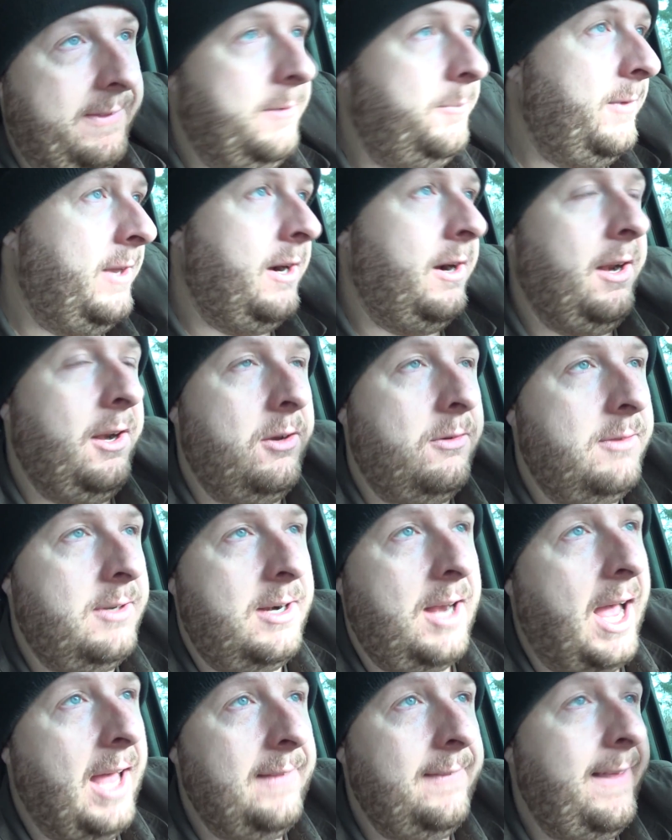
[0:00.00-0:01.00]
them there, you know, they're
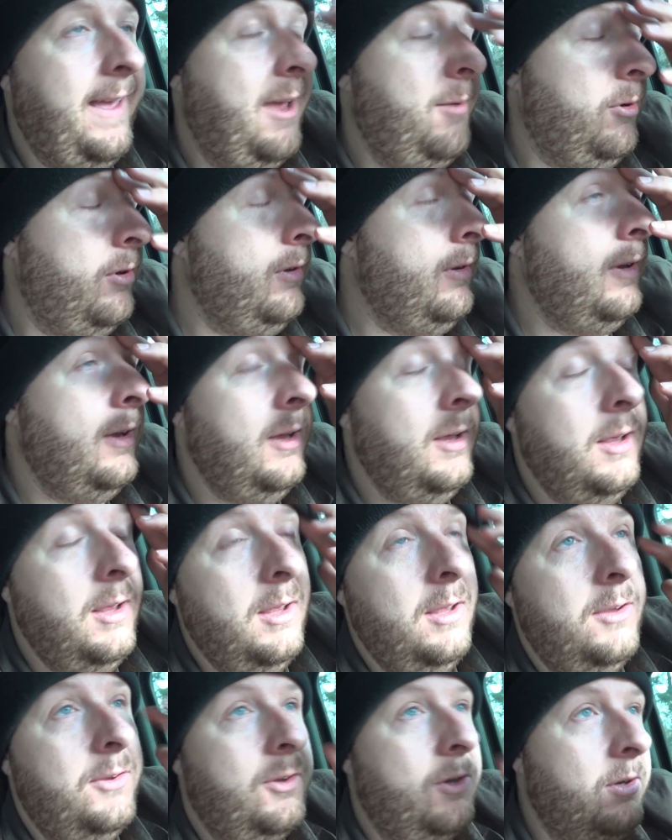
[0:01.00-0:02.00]
not labeled.
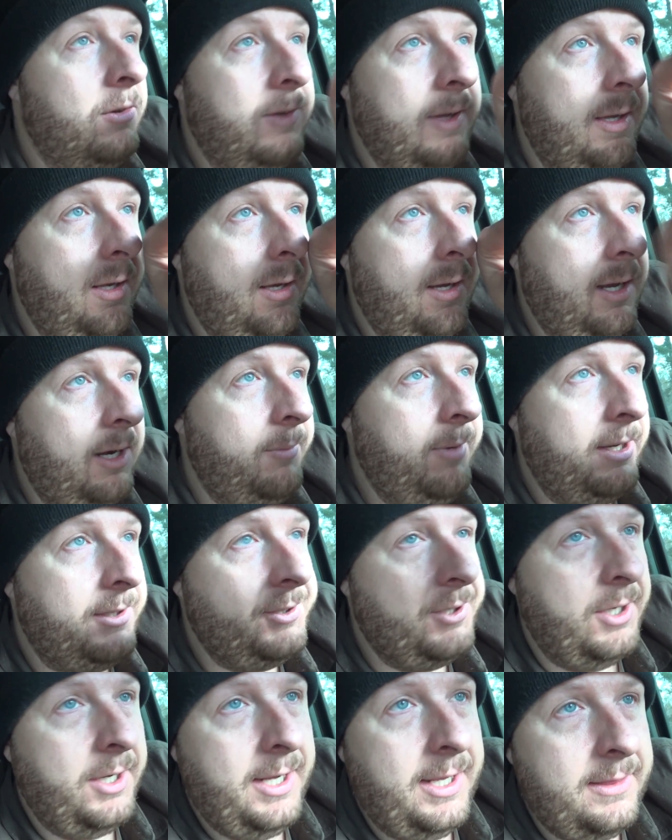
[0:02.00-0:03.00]
So it's like, you got to make
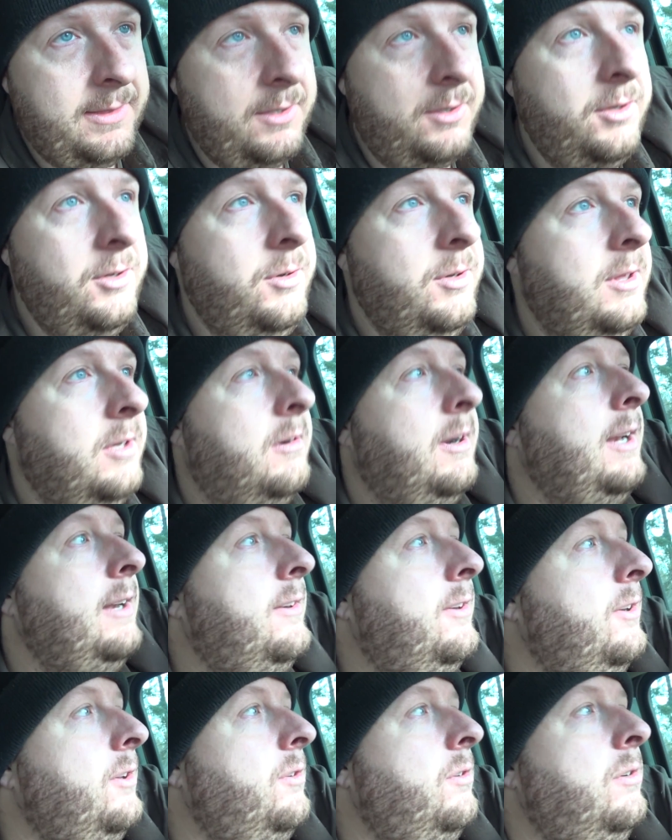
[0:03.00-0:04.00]
sure you get the 2 in the right
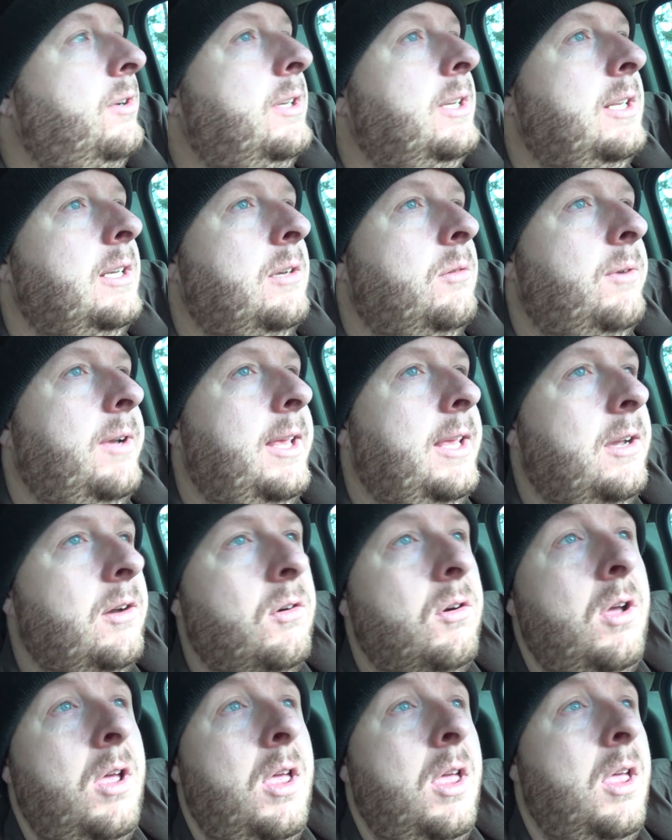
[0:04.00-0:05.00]
2, and then away you
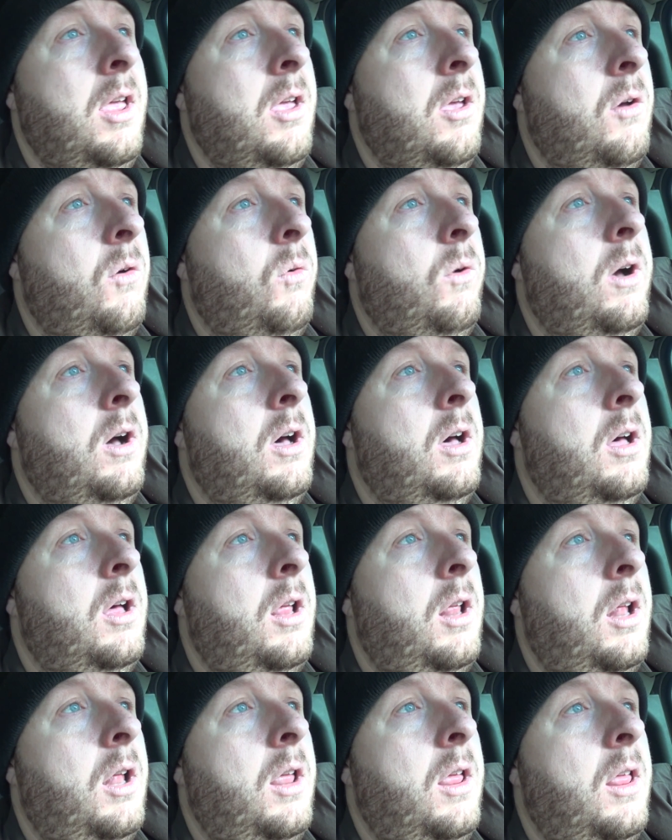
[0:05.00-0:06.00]
go.
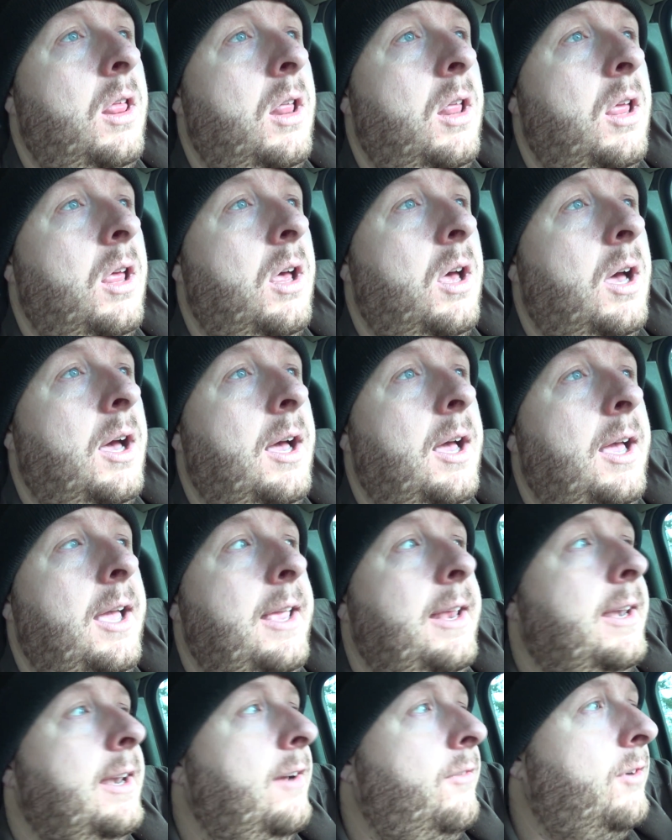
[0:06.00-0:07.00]
Well,
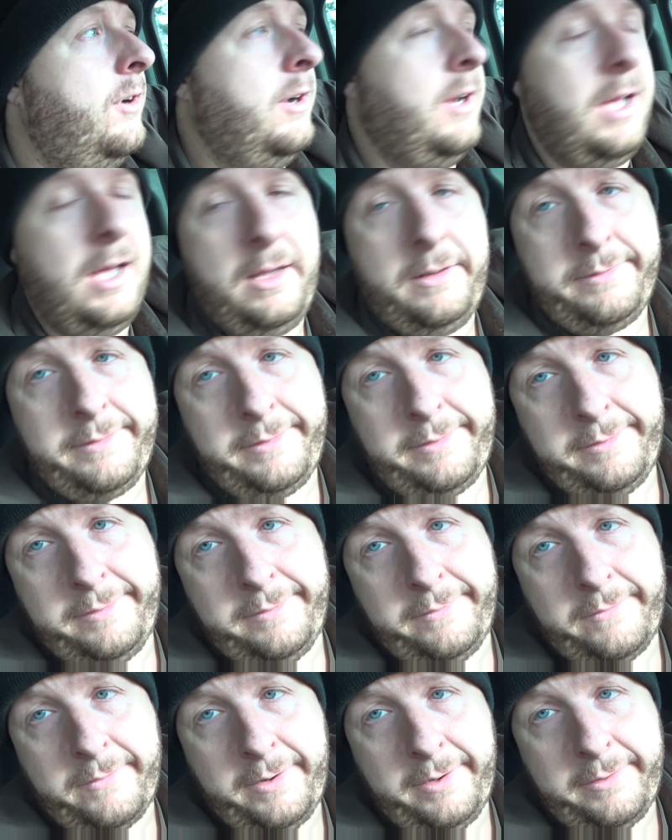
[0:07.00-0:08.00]
I never got the 2
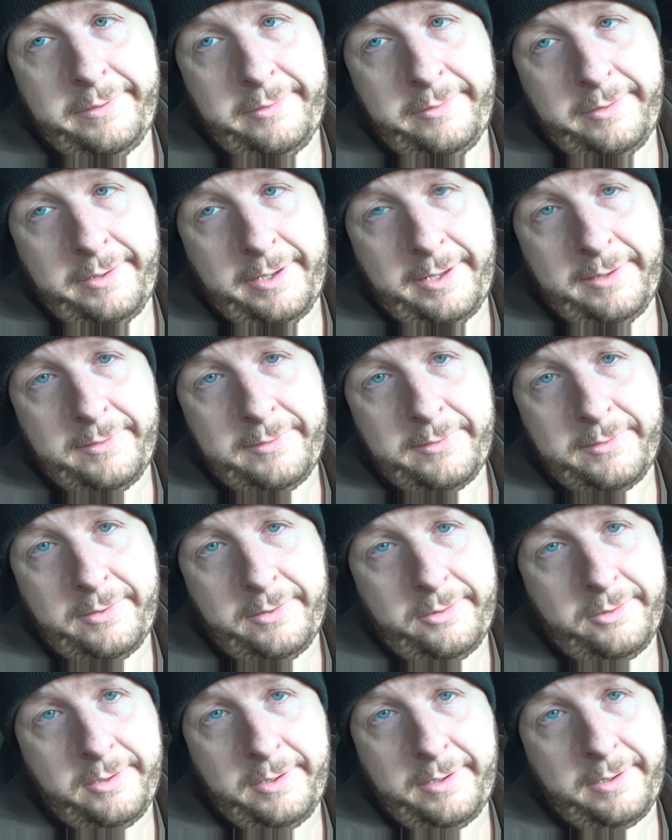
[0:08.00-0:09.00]
in the right 2, I guess,
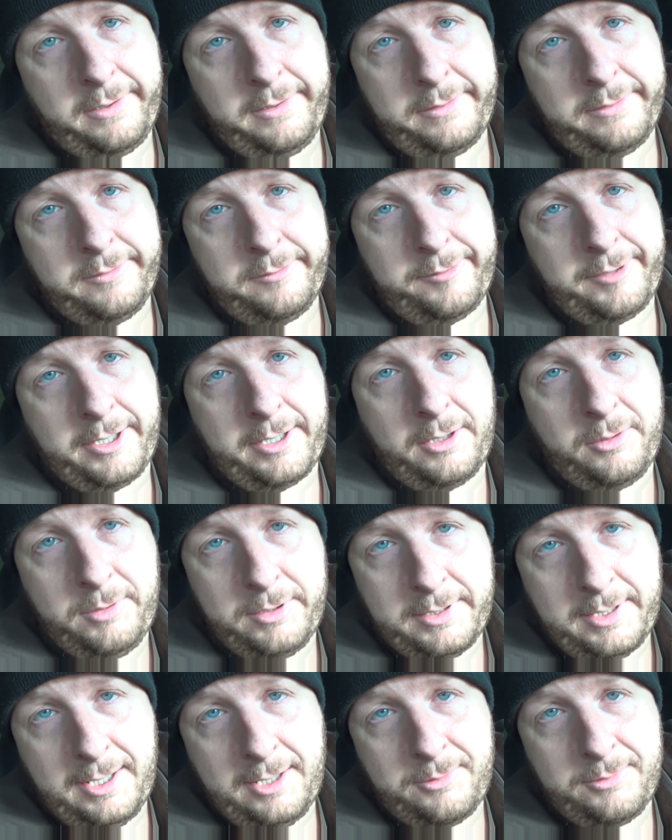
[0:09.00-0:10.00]
so I couldn't figure out
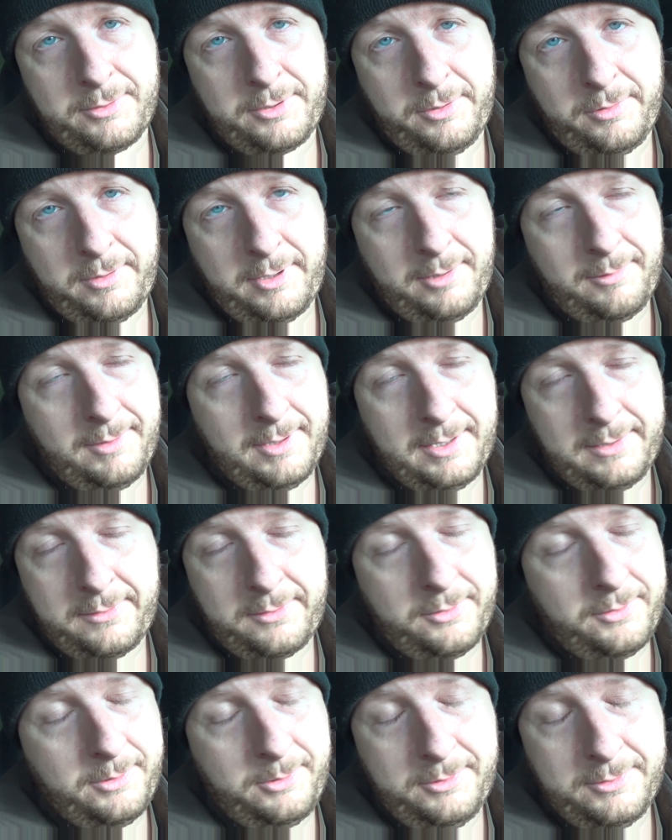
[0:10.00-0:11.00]
what the heck was going on with it.
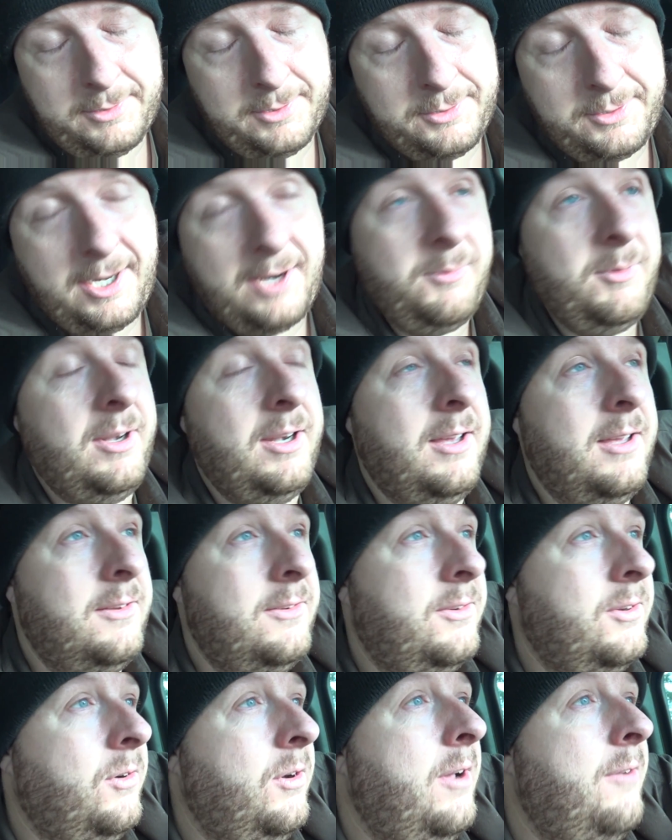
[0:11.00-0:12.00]
So it was just driving me
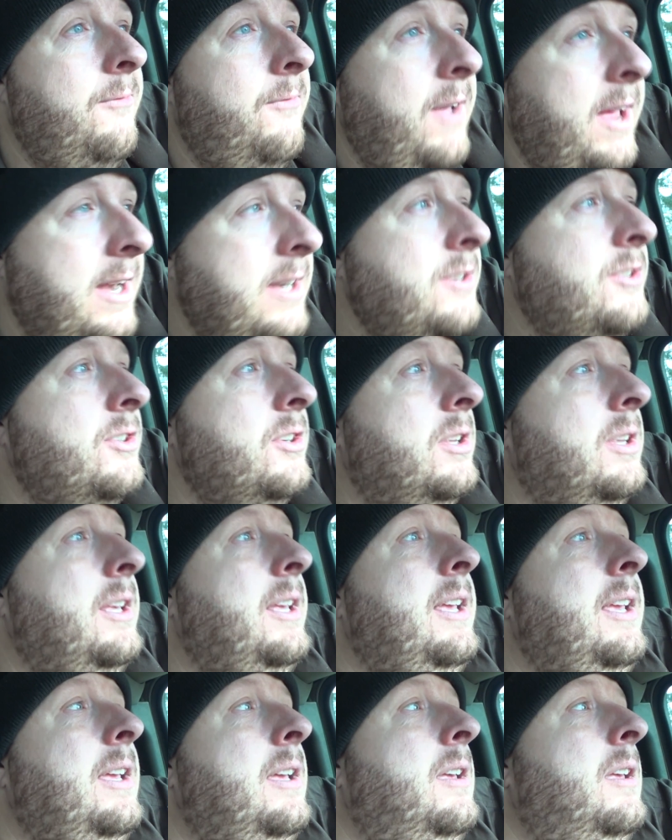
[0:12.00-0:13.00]
nuts. So
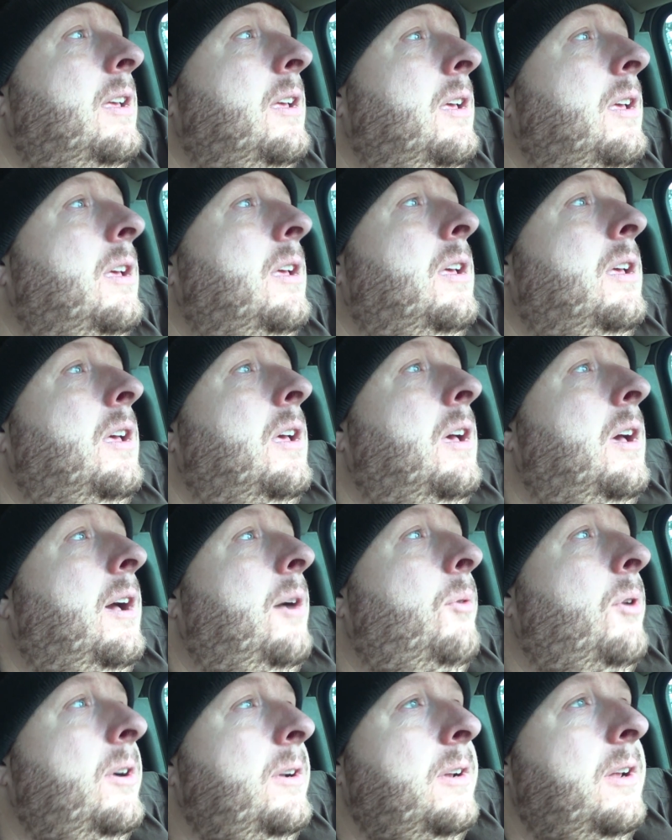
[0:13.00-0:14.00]
eventually,
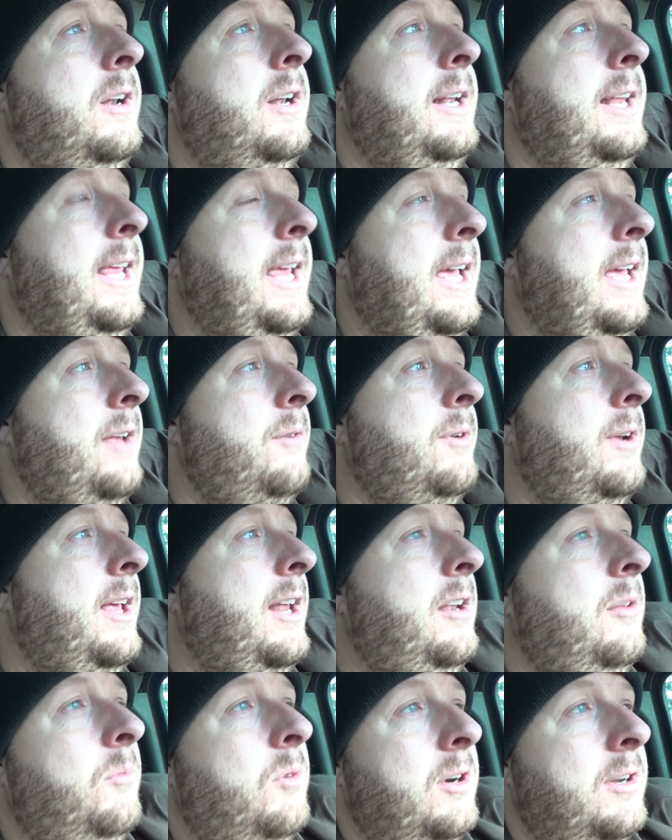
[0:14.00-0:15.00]
I worked on it again when I
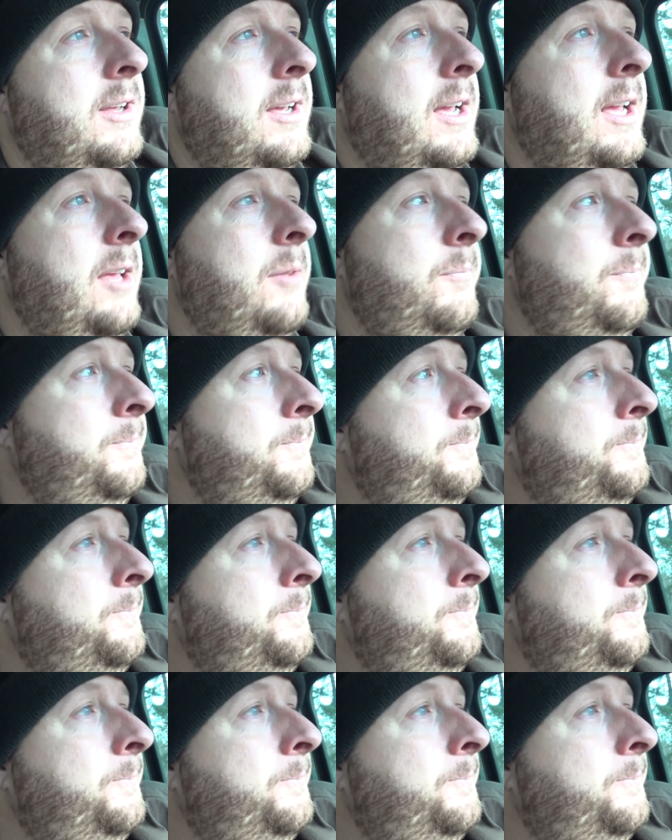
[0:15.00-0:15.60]
had a little more time,